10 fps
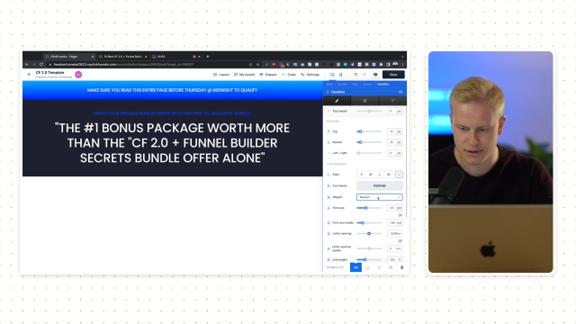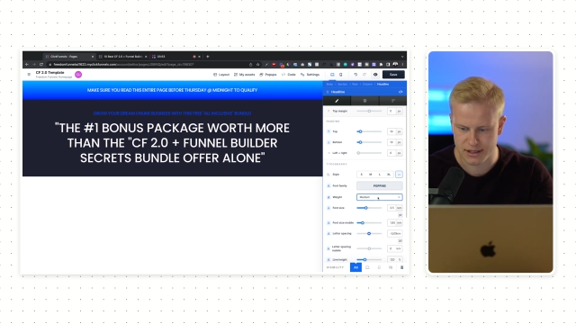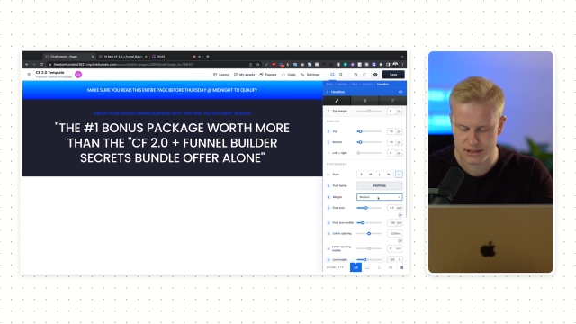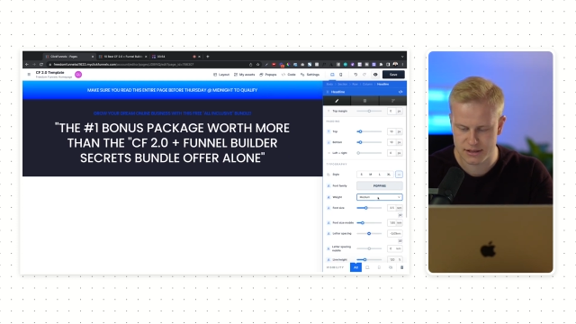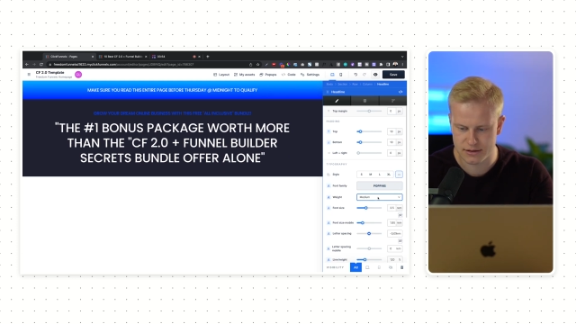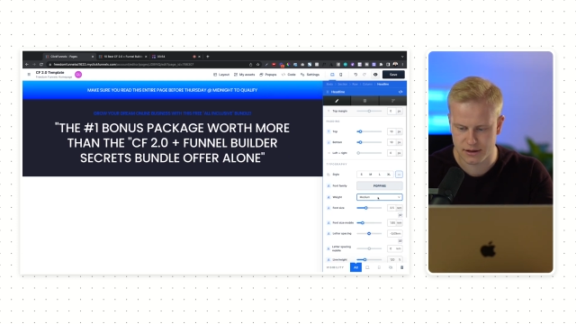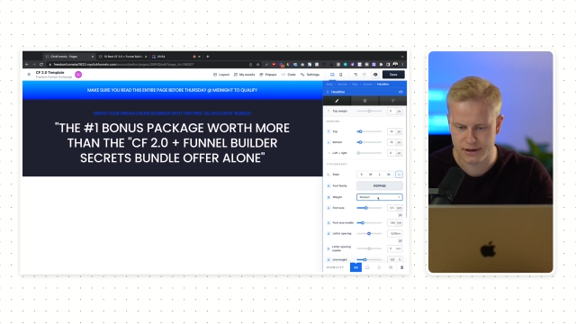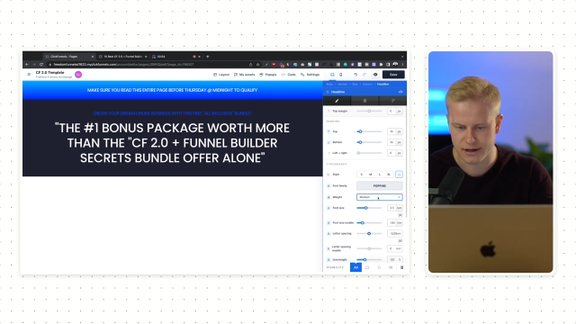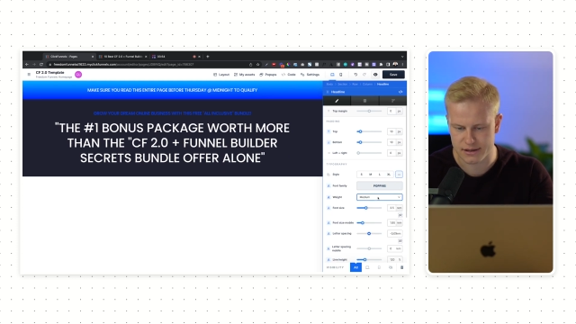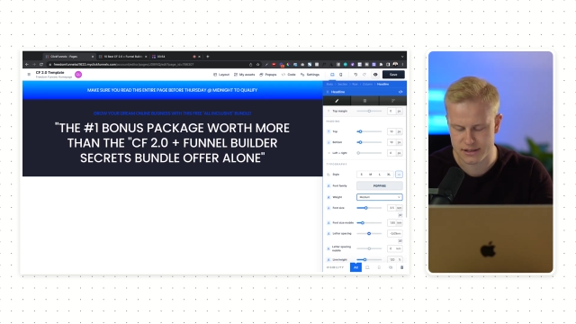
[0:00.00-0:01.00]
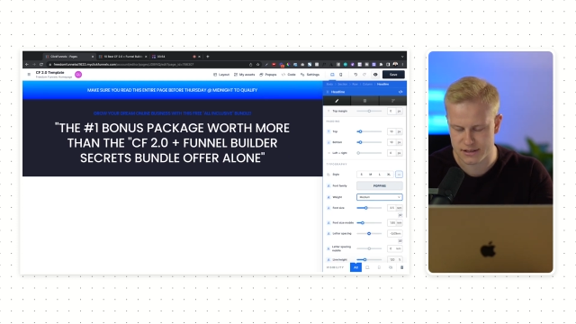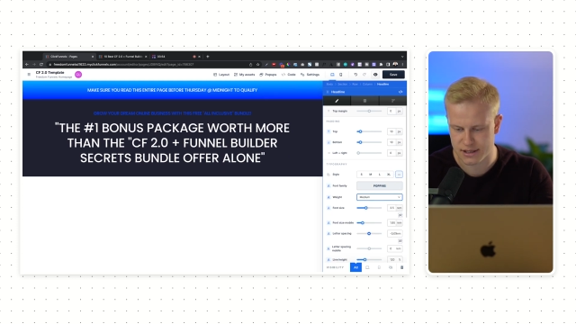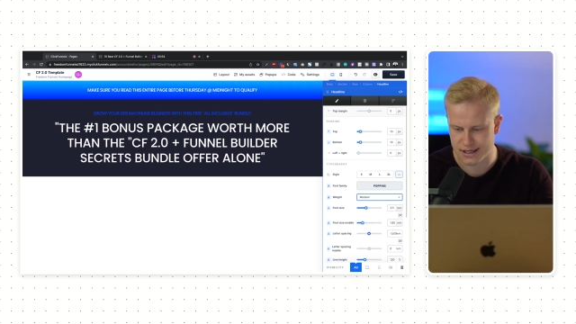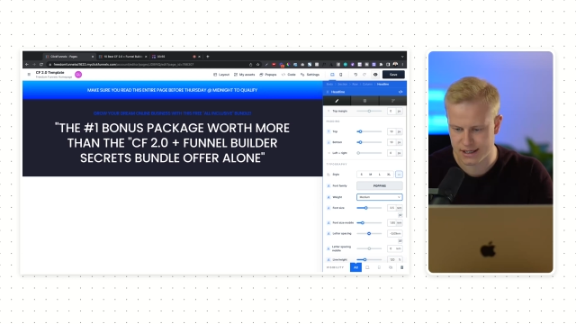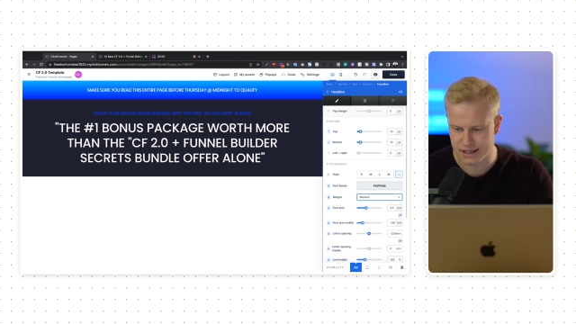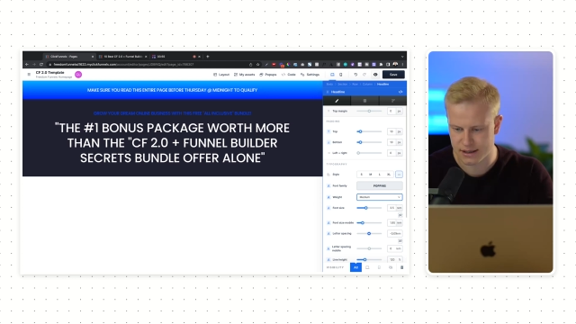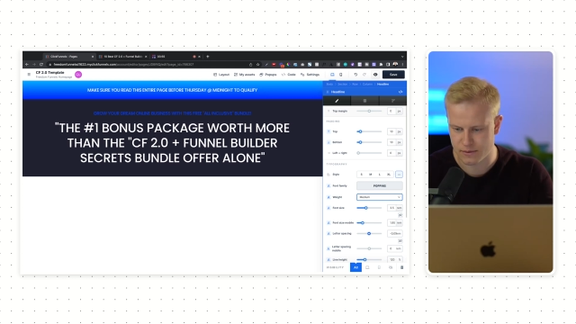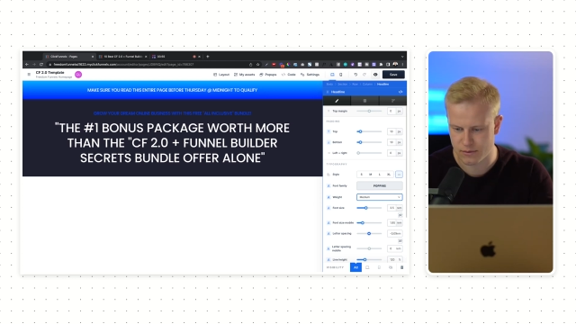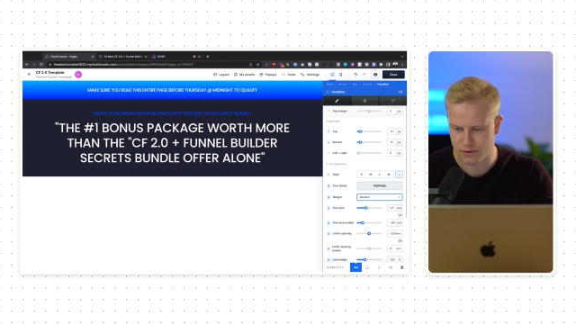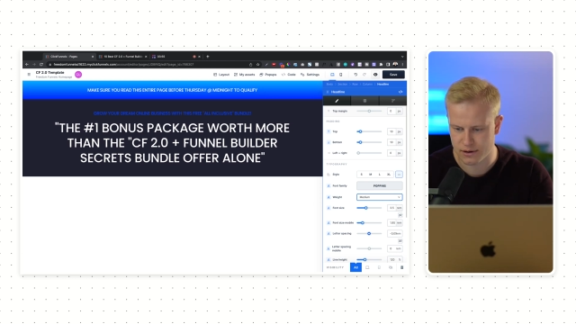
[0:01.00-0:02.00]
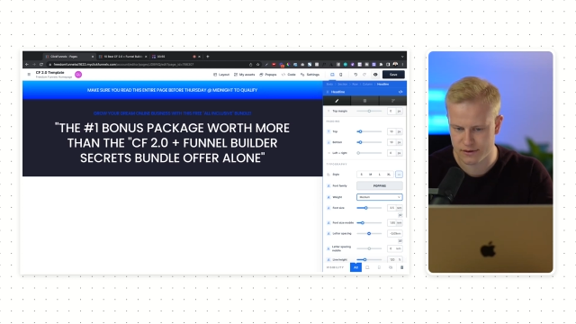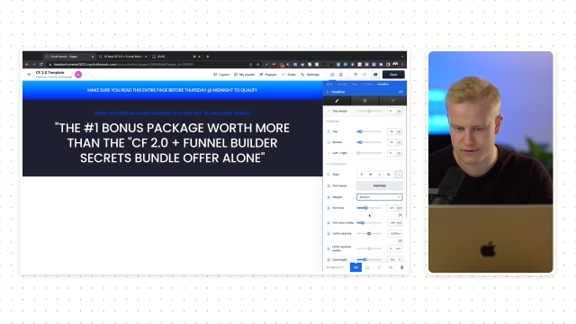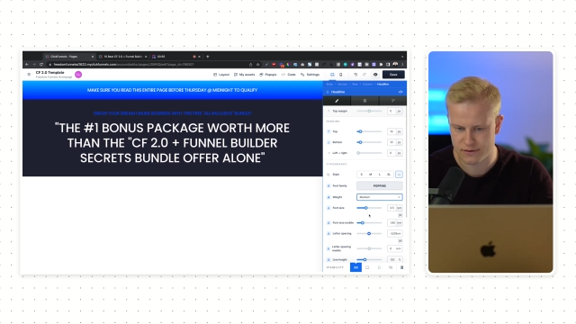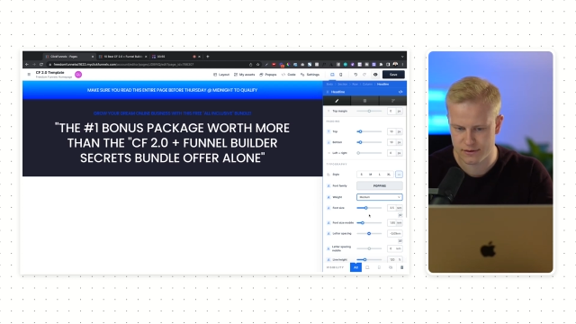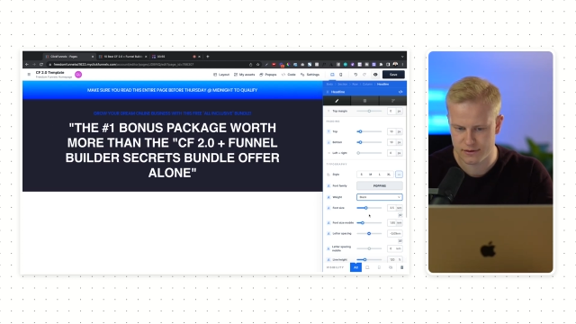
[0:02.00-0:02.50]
Let's do, oh yeah, because it's a headline. We want,